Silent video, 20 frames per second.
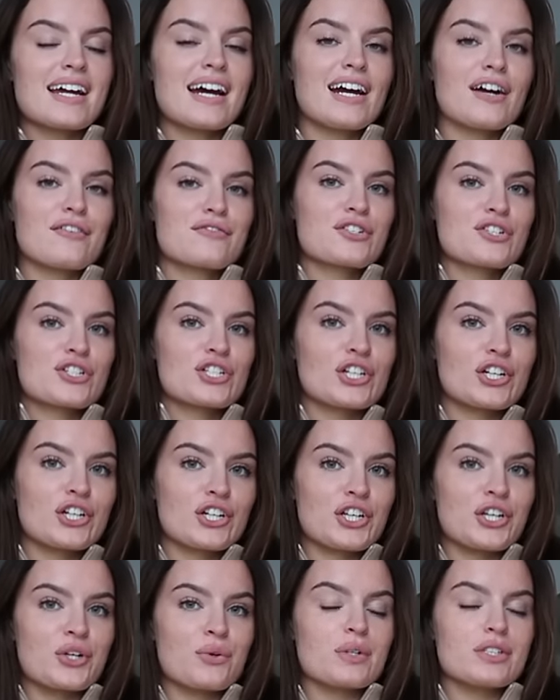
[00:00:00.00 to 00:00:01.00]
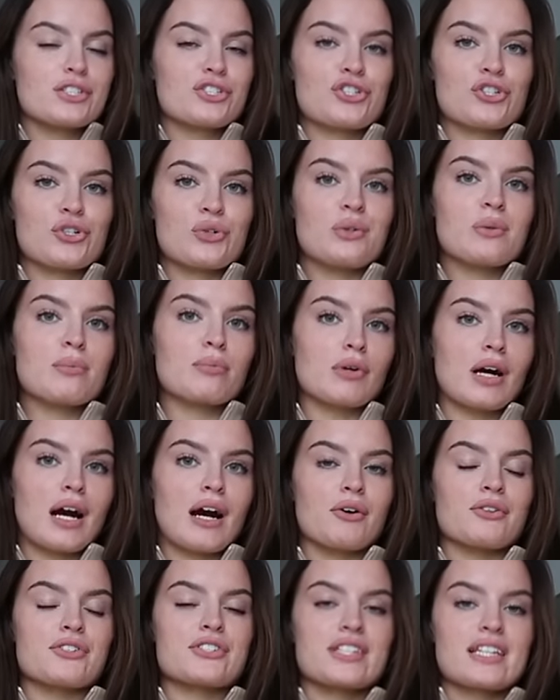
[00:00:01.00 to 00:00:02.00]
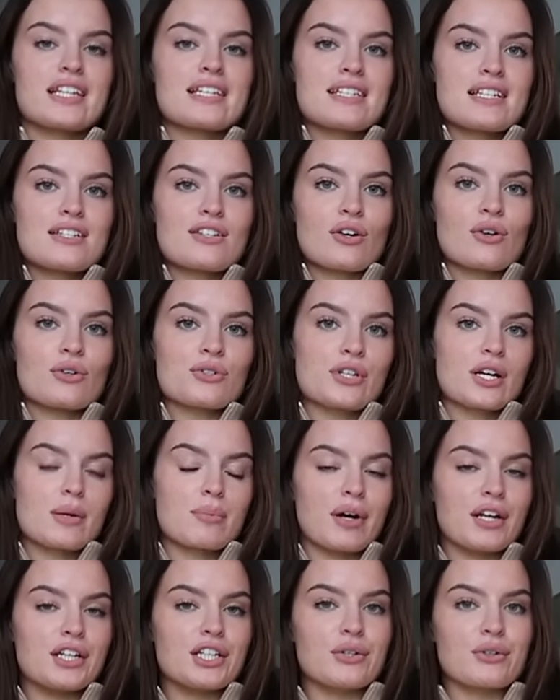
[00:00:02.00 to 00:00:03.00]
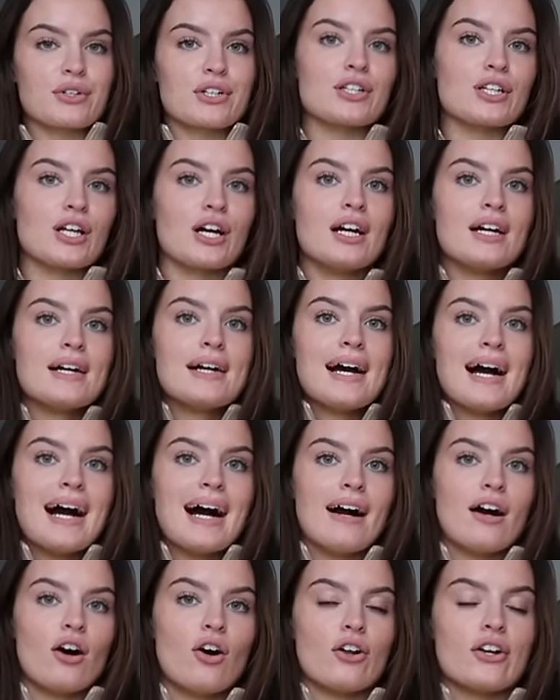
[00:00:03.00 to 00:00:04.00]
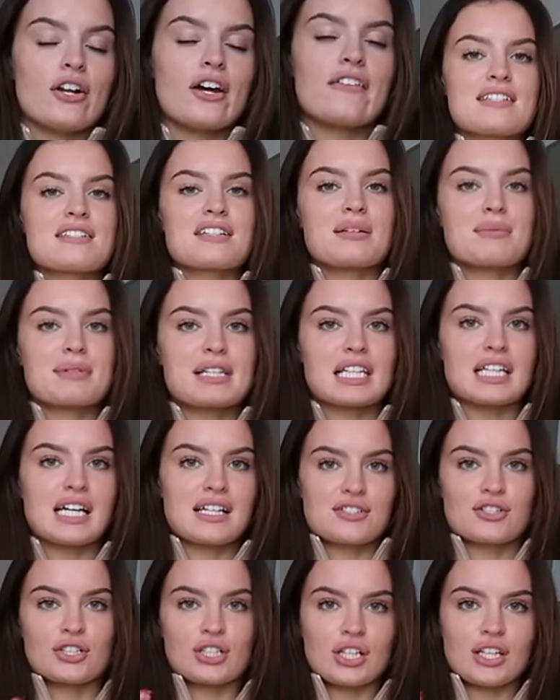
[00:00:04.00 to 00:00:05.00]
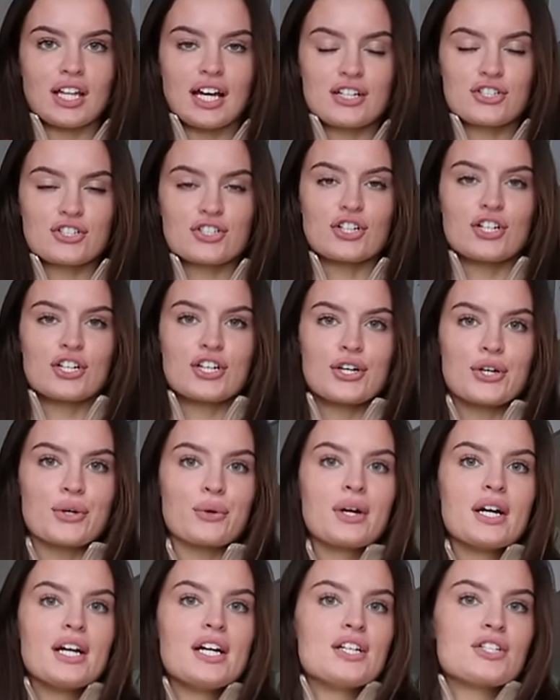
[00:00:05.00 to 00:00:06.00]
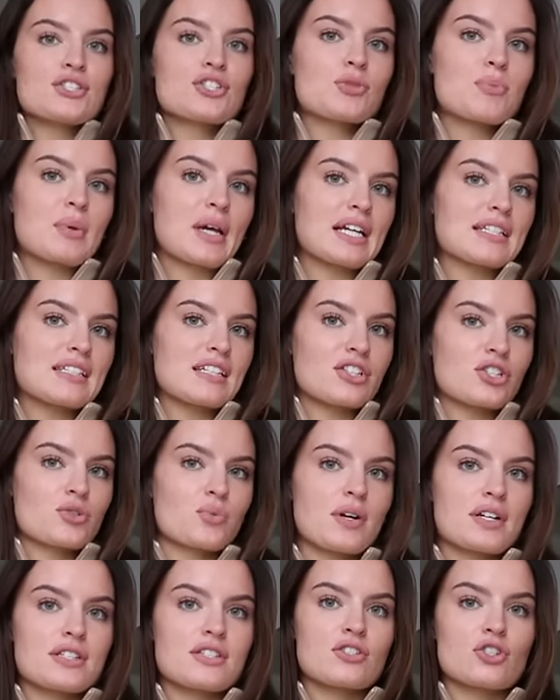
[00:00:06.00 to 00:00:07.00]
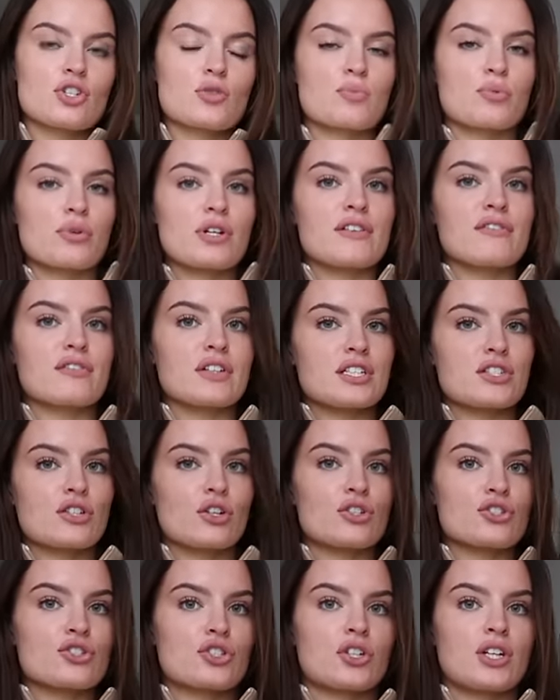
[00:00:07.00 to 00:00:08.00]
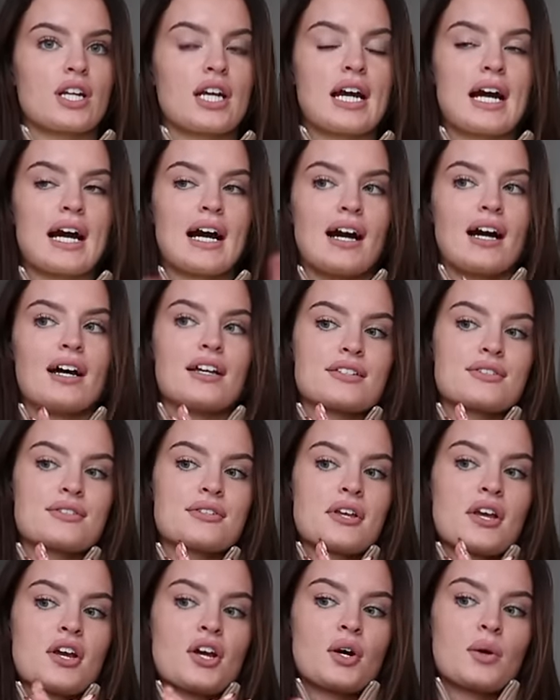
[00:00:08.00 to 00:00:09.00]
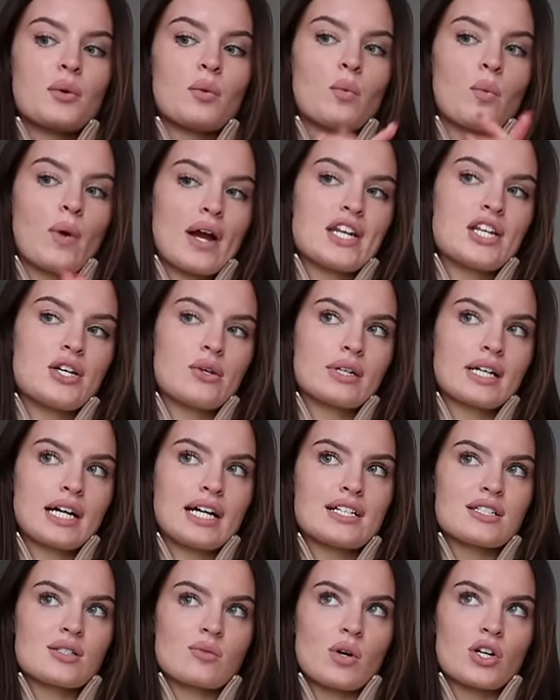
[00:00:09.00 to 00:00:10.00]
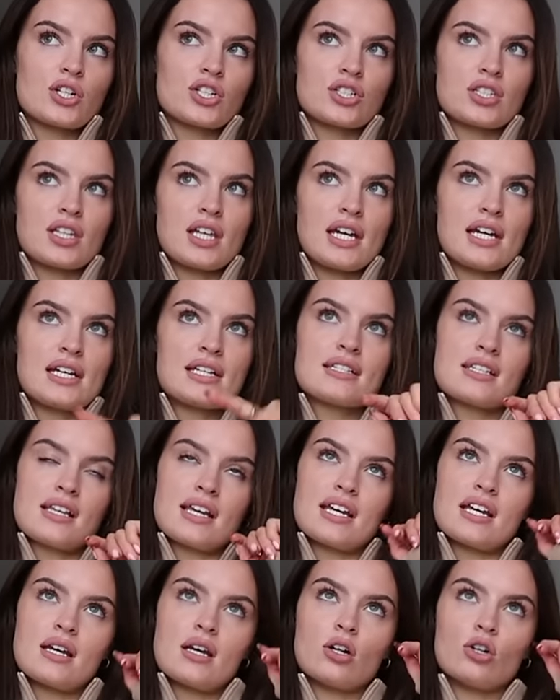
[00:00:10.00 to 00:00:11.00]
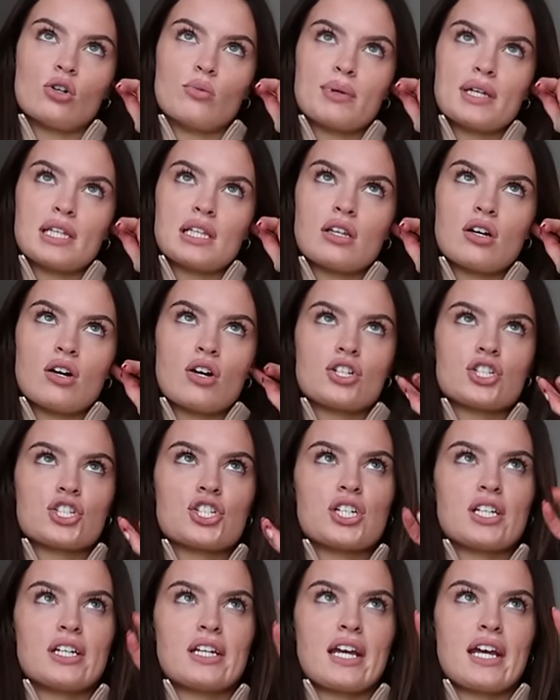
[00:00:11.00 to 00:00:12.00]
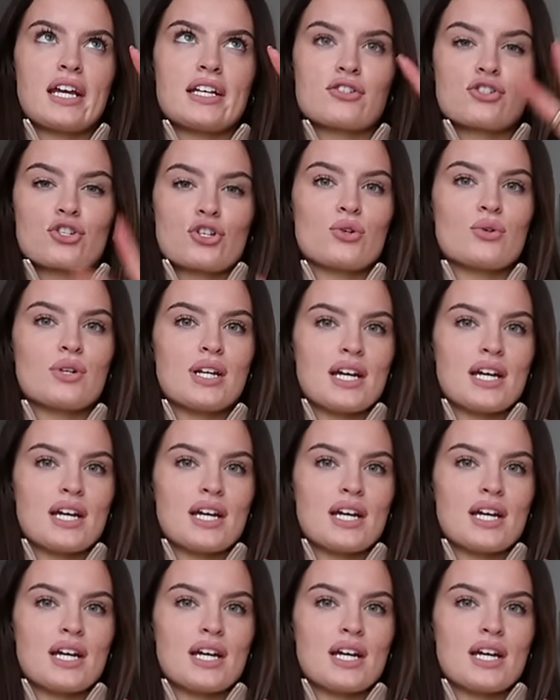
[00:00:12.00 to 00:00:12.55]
I have to show you June Brown. So this is also a brand new colour at Honor. This is going to be the last colour that I show you, just because I just wanted to just briefly touch on it as... When you guys watch this, it'll be launching in 2